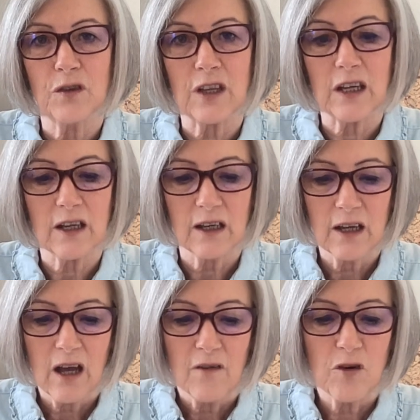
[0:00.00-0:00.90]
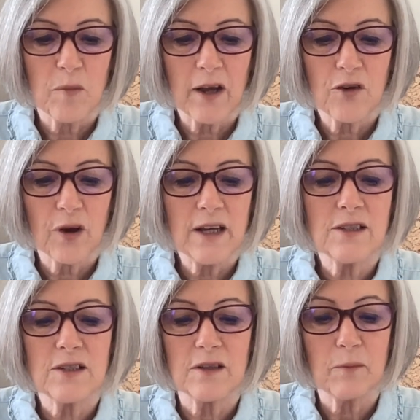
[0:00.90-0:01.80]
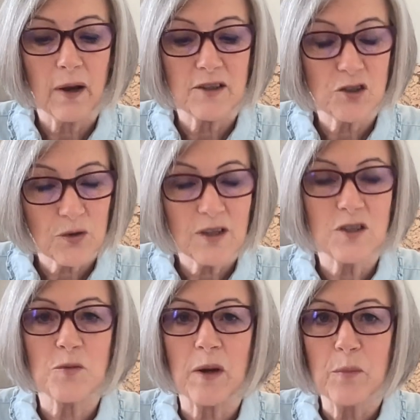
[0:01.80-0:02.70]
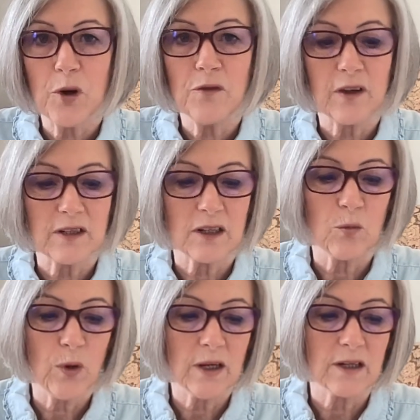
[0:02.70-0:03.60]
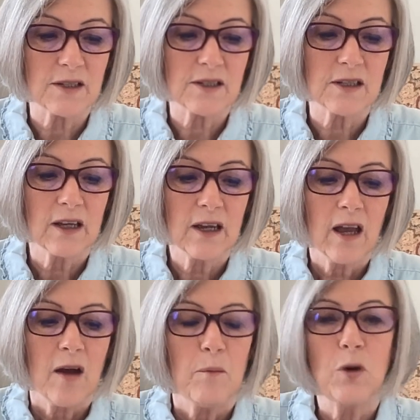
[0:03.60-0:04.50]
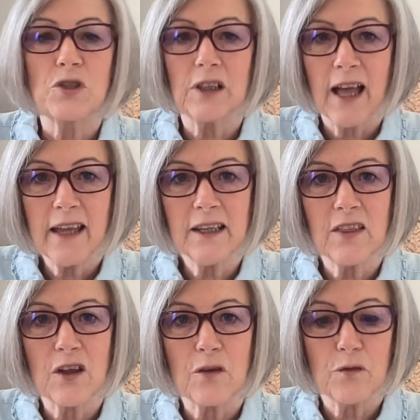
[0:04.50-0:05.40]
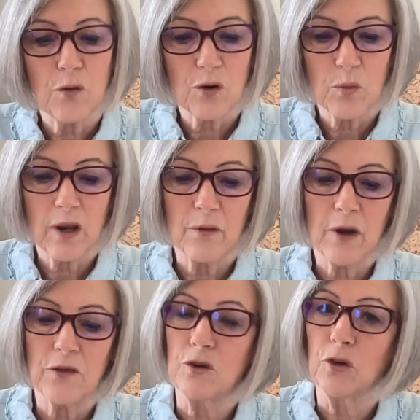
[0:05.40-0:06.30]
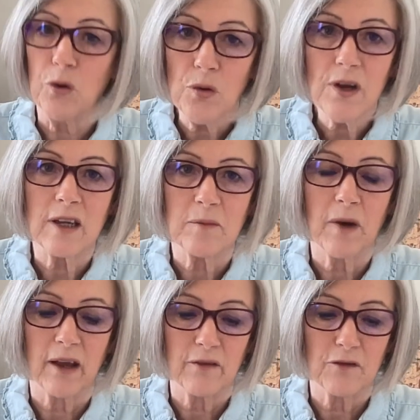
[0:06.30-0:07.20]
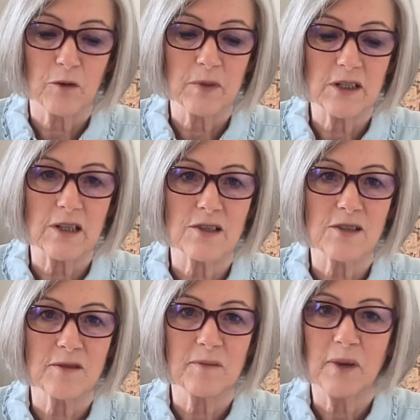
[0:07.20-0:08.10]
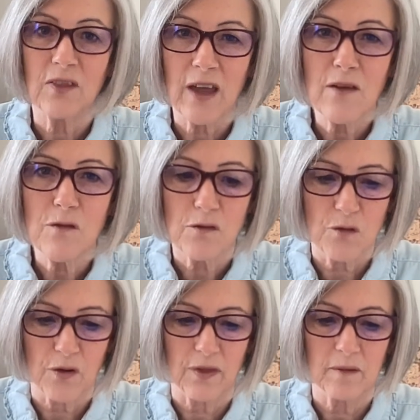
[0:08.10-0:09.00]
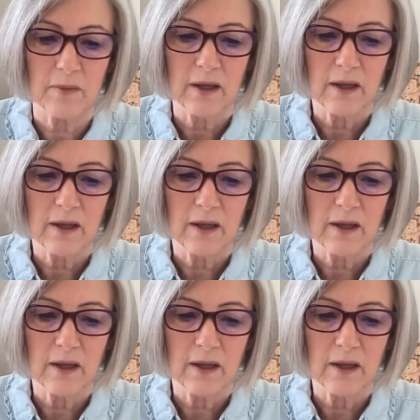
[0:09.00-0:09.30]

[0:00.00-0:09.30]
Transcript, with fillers: thee, for my grace, my strength is made perfect in weakness. Most gladly, therefore, will I rather glory in my infirmities, be thankful for them,